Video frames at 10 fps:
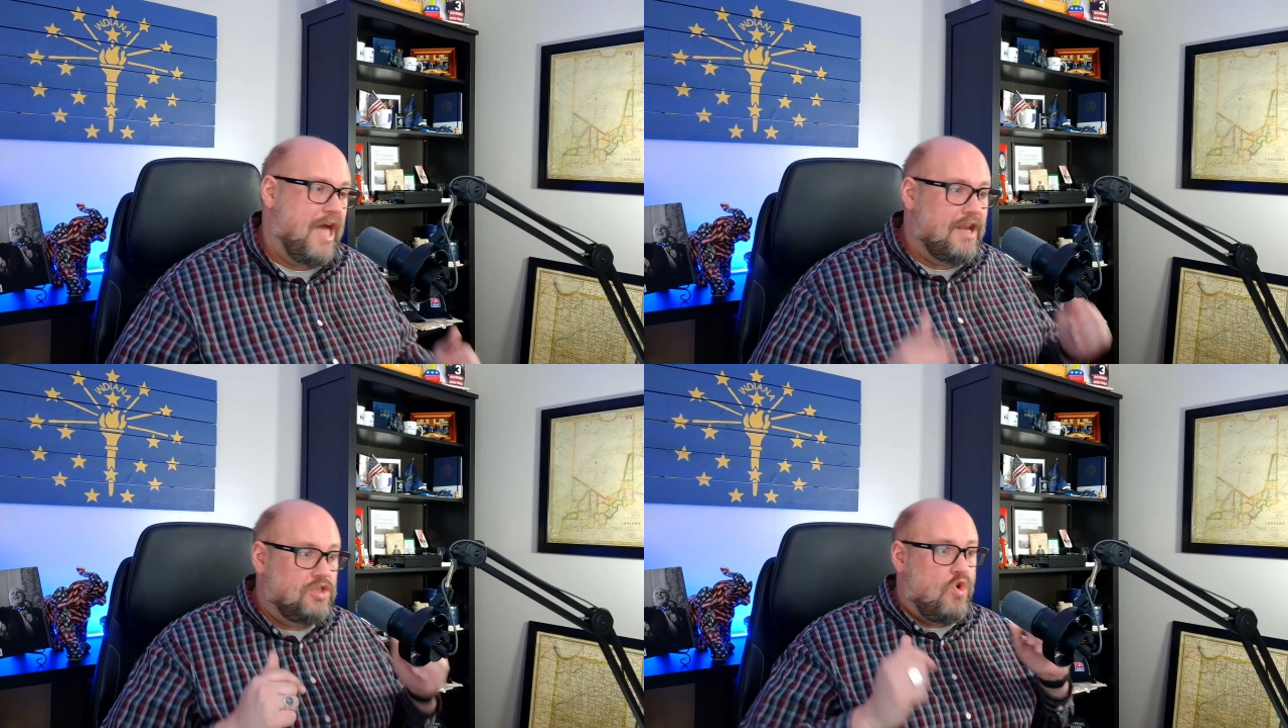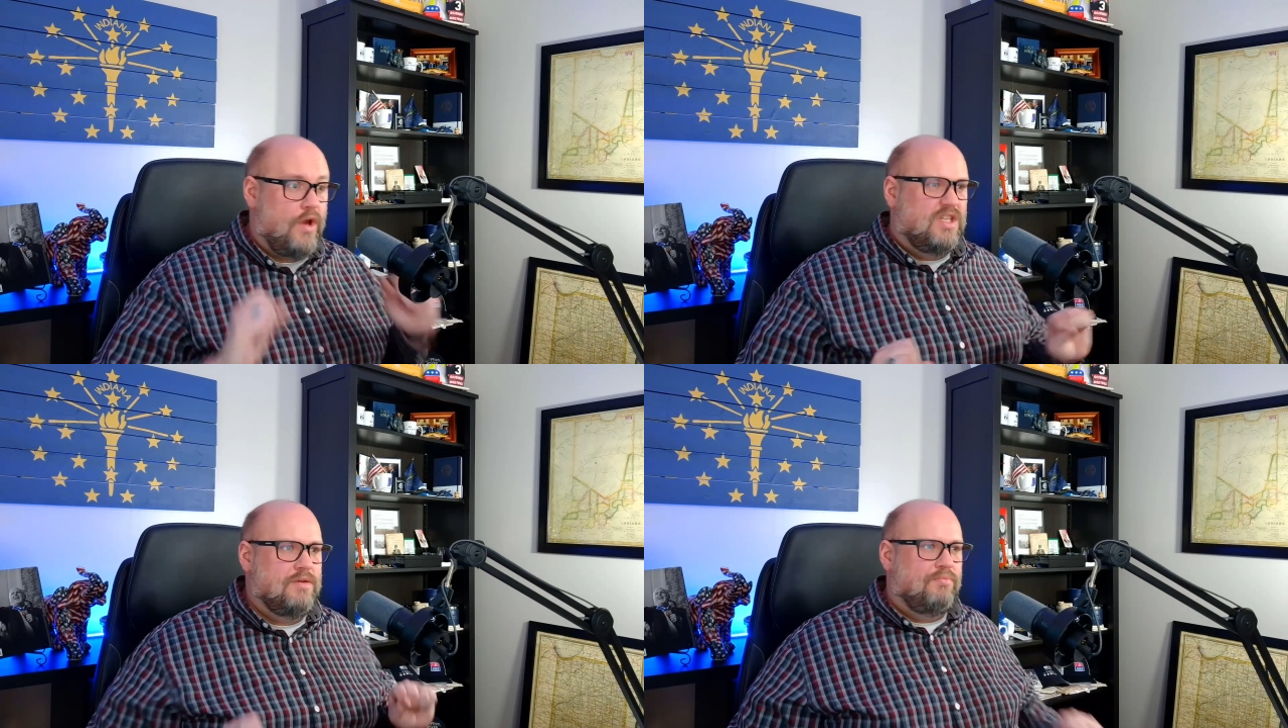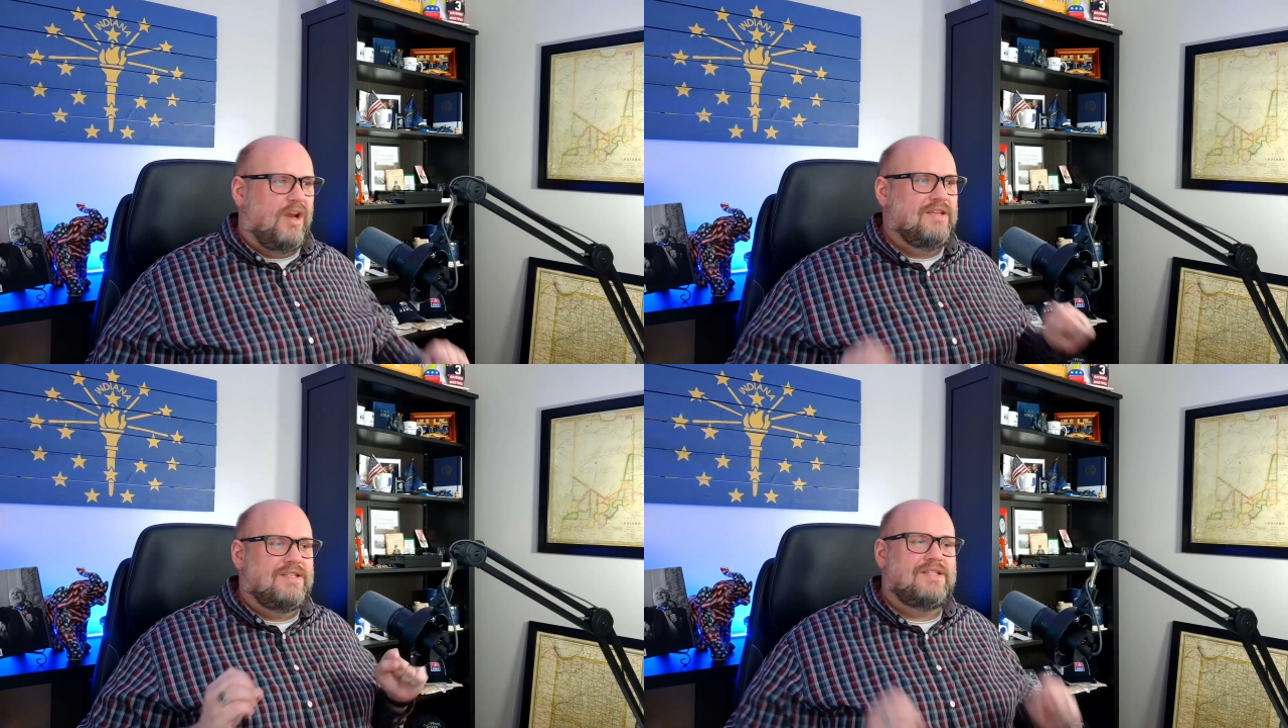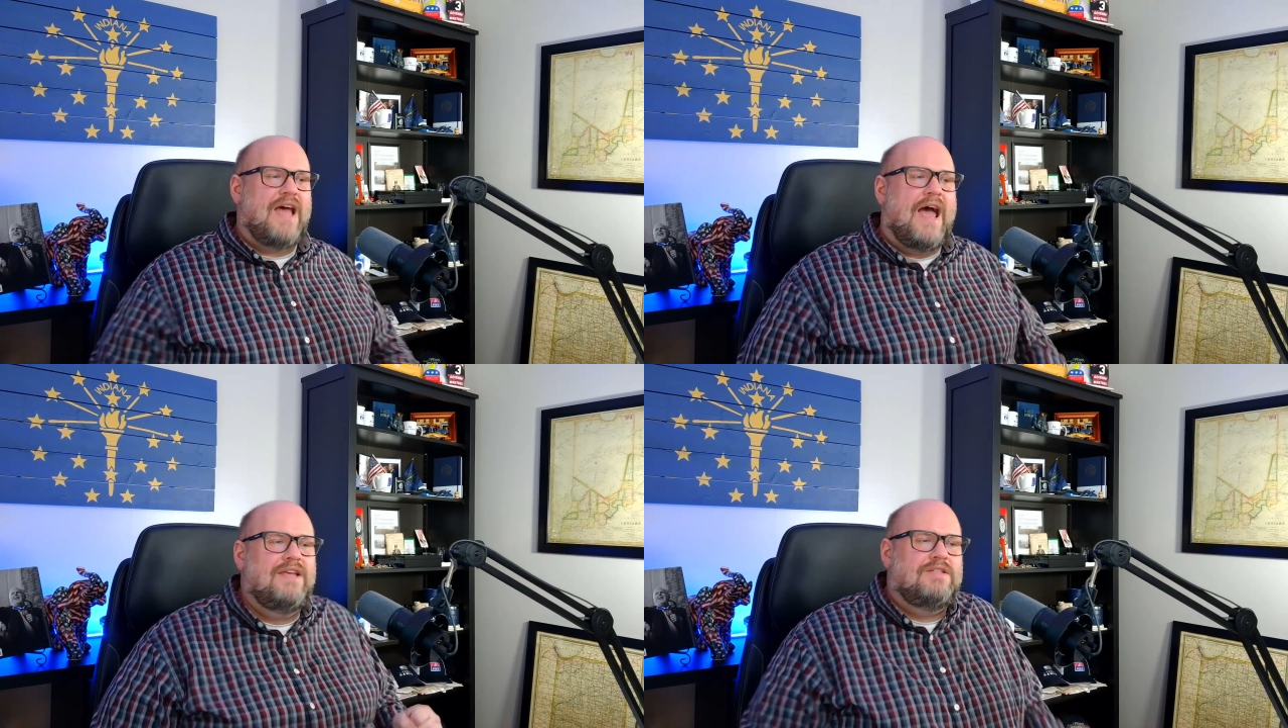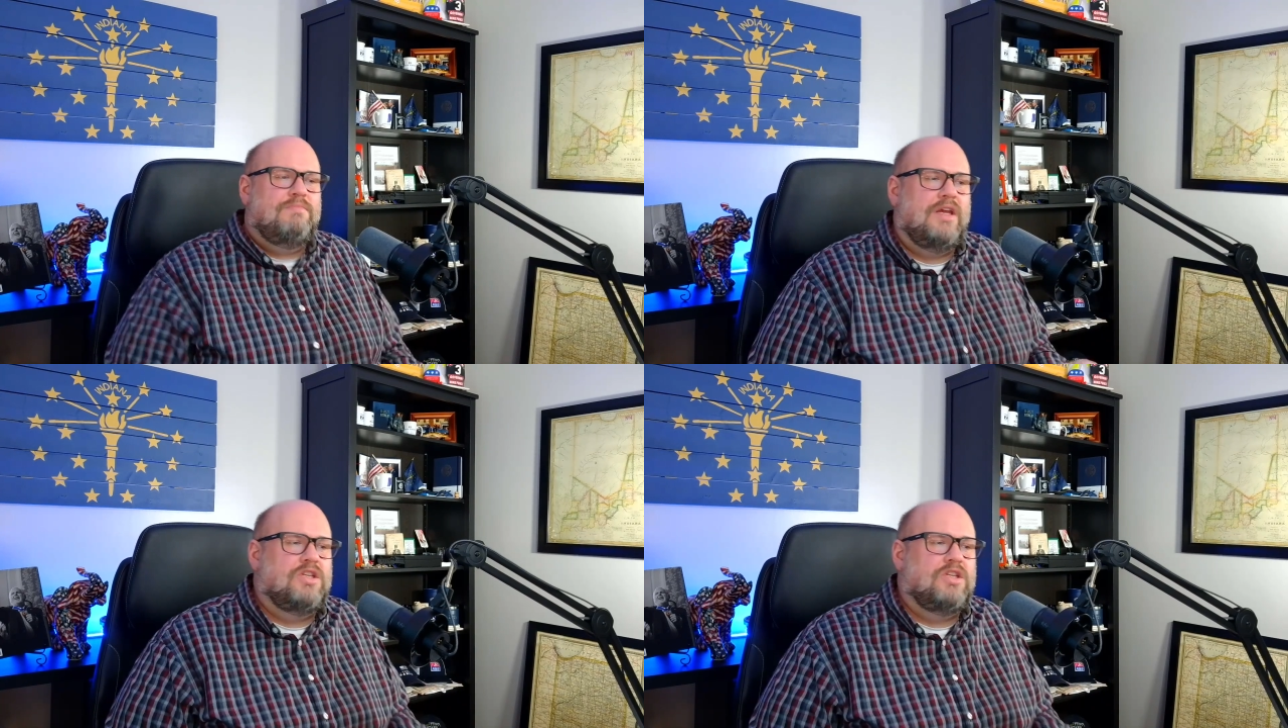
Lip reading: is going to bring seismic